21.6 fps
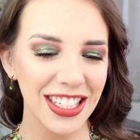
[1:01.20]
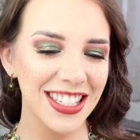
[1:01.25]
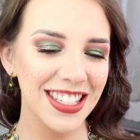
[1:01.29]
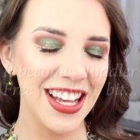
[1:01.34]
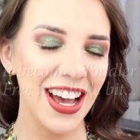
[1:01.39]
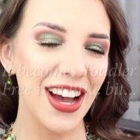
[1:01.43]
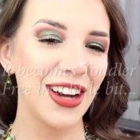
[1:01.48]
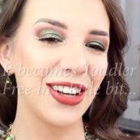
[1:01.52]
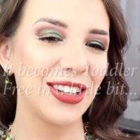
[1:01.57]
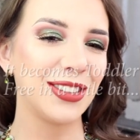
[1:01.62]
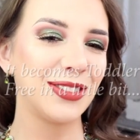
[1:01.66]

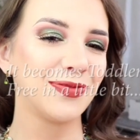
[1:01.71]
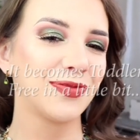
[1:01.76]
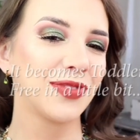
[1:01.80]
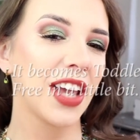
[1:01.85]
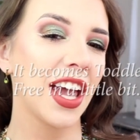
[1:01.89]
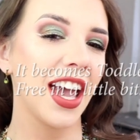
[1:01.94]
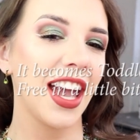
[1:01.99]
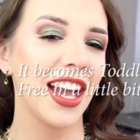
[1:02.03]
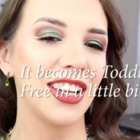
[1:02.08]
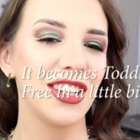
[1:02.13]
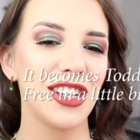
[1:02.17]
So,
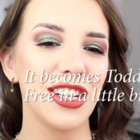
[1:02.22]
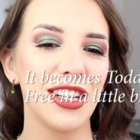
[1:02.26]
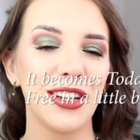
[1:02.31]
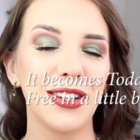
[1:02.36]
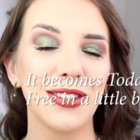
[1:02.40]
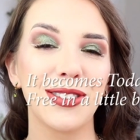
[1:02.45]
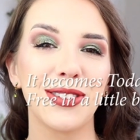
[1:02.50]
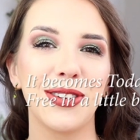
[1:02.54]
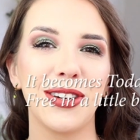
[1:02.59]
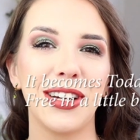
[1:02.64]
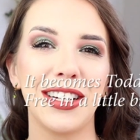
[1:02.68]
and she
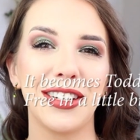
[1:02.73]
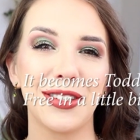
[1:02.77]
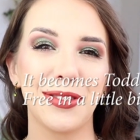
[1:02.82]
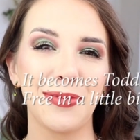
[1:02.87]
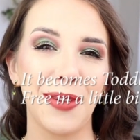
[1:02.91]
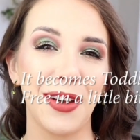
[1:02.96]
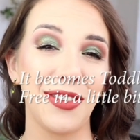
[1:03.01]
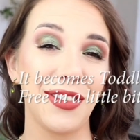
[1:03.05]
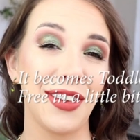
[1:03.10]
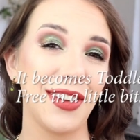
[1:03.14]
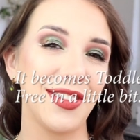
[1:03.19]
knows green is
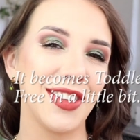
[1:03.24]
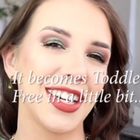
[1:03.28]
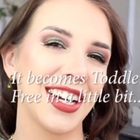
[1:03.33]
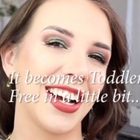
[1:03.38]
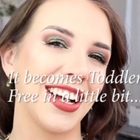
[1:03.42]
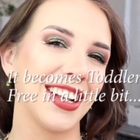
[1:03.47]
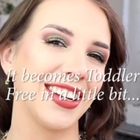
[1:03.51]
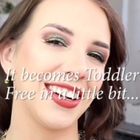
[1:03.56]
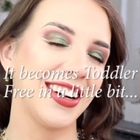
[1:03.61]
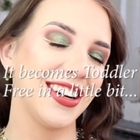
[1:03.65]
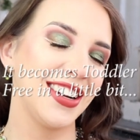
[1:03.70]
my favorite
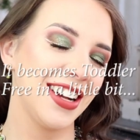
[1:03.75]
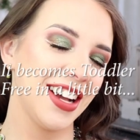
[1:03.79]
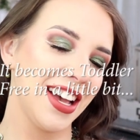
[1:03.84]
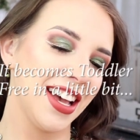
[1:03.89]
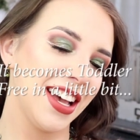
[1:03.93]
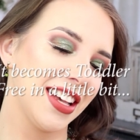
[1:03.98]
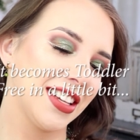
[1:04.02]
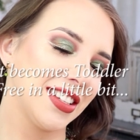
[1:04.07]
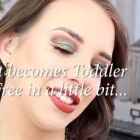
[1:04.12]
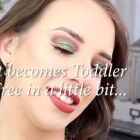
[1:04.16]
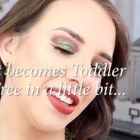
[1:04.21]
color.
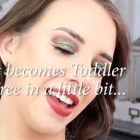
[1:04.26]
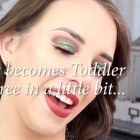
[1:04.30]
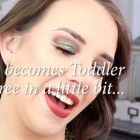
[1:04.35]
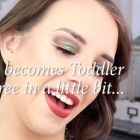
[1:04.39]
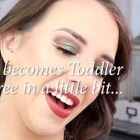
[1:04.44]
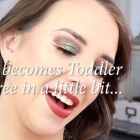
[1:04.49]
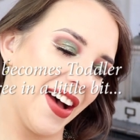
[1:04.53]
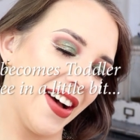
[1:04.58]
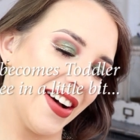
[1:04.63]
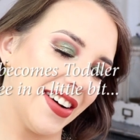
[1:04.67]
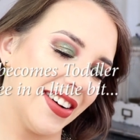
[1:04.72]

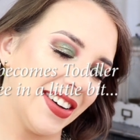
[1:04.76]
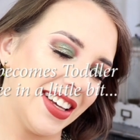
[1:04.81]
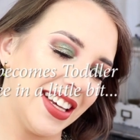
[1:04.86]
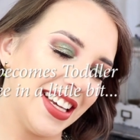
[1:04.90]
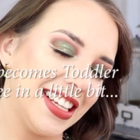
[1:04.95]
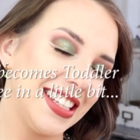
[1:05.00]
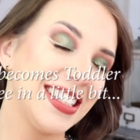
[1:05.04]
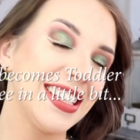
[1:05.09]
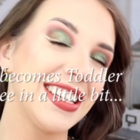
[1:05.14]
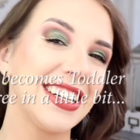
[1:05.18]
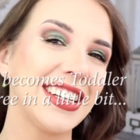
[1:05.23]
So,
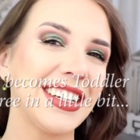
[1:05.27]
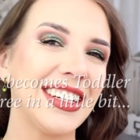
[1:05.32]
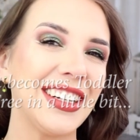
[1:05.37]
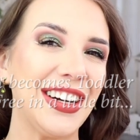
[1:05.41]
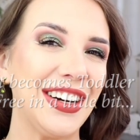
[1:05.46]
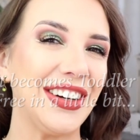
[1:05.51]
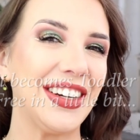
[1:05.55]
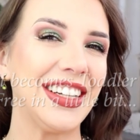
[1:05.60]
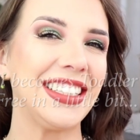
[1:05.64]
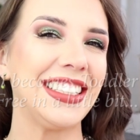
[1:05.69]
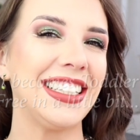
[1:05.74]
is it
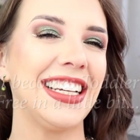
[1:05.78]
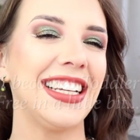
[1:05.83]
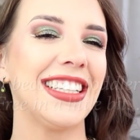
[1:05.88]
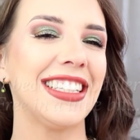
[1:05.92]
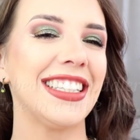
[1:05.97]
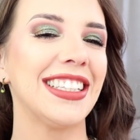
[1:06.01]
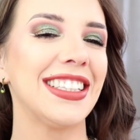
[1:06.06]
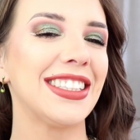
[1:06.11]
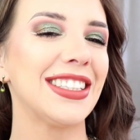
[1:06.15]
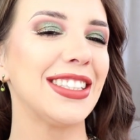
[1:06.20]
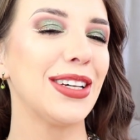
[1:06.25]

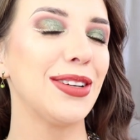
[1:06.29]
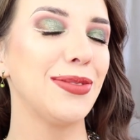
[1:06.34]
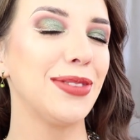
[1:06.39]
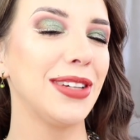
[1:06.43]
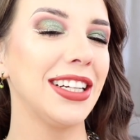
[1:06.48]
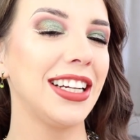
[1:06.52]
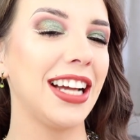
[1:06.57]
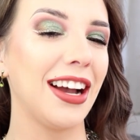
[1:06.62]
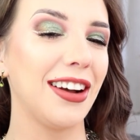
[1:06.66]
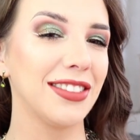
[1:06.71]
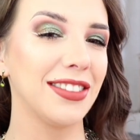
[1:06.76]
gorgeous? It's so
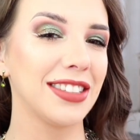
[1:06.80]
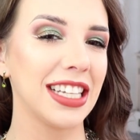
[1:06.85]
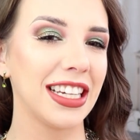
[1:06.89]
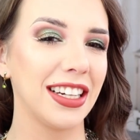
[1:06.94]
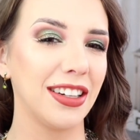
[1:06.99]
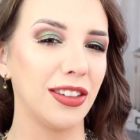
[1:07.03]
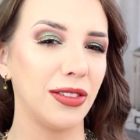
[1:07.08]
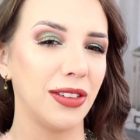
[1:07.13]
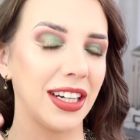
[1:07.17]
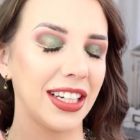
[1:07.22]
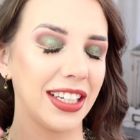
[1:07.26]
pretty. I was like,
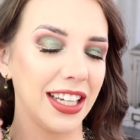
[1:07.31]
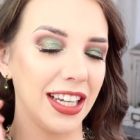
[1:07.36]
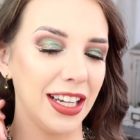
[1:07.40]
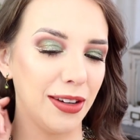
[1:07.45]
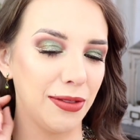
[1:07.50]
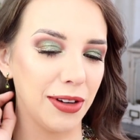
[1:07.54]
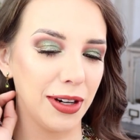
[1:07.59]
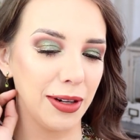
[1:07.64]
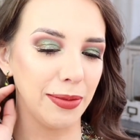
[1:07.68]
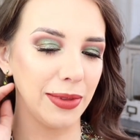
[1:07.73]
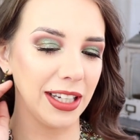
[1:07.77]
oh, I can't
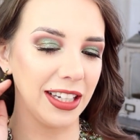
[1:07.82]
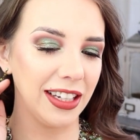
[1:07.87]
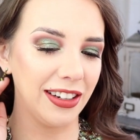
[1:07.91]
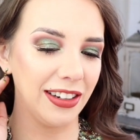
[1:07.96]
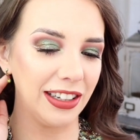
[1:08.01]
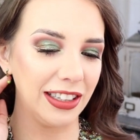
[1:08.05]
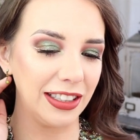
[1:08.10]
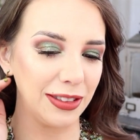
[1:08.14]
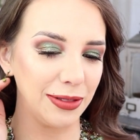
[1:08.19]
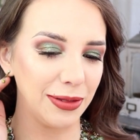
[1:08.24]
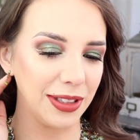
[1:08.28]
wear big
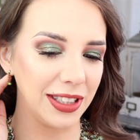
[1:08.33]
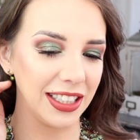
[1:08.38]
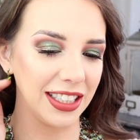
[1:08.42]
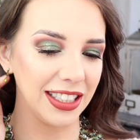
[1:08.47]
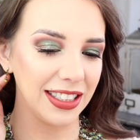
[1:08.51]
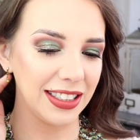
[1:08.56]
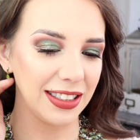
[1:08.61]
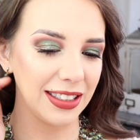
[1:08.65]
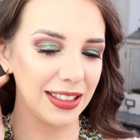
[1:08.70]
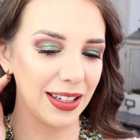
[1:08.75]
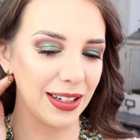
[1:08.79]
earrings with this.
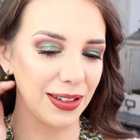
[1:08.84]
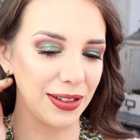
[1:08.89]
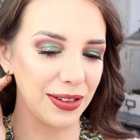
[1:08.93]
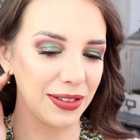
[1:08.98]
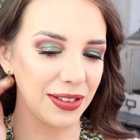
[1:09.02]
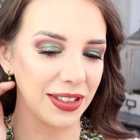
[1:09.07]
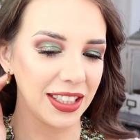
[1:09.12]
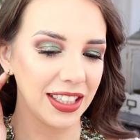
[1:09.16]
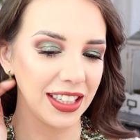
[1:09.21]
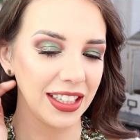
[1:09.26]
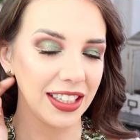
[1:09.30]
So,
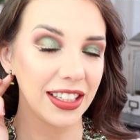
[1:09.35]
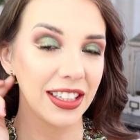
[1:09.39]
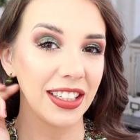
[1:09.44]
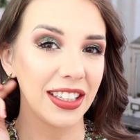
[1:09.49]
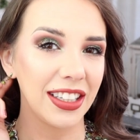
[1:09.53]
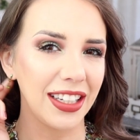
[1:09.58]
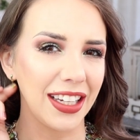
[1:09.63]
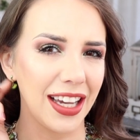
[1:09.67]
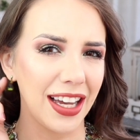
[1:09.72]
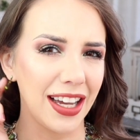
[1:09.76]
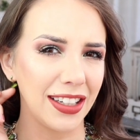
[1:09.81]

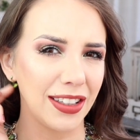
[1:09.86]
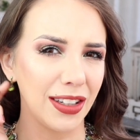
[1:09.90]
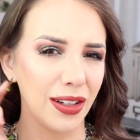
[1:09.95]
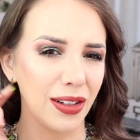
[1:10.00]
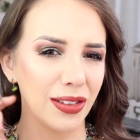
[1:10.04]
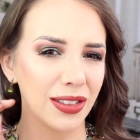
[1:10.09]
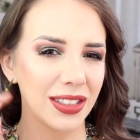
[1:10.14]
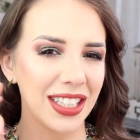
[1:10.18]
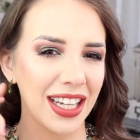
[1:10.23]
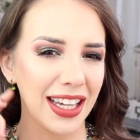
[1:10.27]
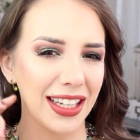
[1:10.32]
yeah, no,
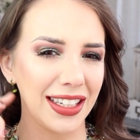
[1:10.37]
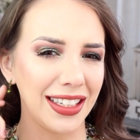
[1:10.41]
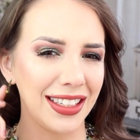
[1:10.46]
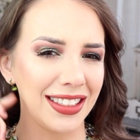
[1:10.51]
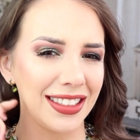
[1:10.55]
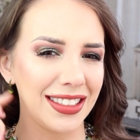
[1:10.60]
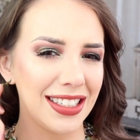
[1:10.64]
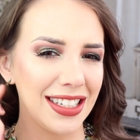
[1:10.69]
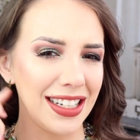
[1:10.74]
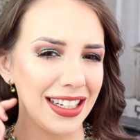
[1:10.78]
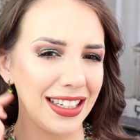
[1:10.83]
tiny,
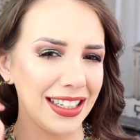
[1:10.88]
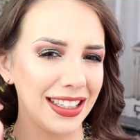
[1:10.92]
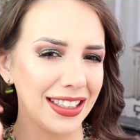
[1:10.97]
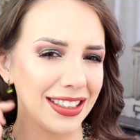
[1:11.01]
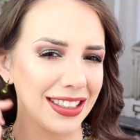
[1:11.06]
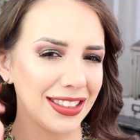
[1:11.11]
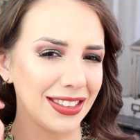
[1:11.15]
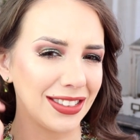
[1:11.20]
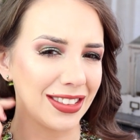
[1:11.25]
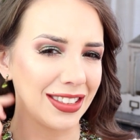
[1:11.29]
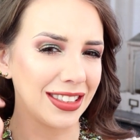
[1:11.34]
teeny
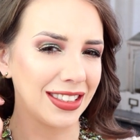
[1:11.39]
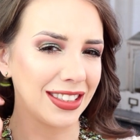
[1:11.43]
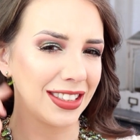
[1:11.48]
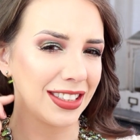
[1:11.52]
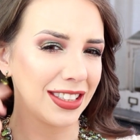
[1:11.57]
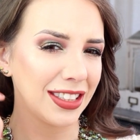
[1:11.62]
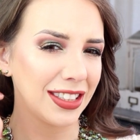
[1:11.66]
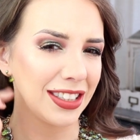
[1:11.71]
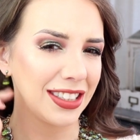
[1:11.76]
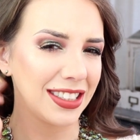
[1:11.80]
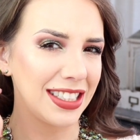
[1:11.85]
little,
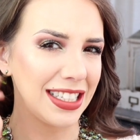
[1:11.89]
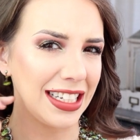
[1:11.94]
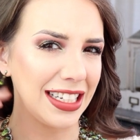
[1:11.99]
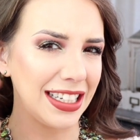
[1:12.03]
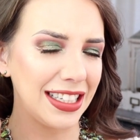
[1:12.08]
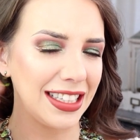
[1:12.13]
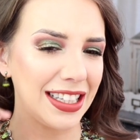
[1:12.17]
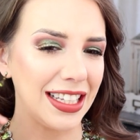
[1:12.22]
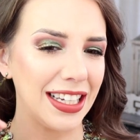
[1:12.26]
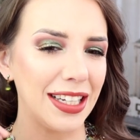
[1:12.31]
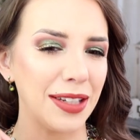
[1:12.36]

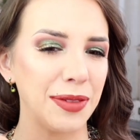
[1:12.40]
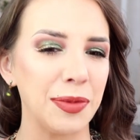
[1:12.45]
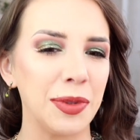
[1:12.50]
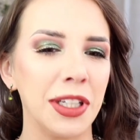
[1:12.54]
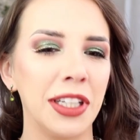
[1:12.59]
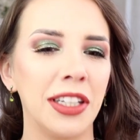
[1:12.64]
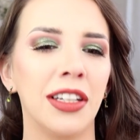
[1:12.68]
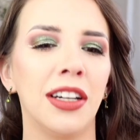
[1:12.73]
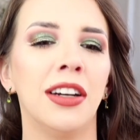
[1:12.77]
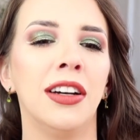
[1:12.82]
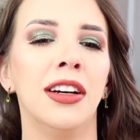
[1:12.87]
teeny thing. But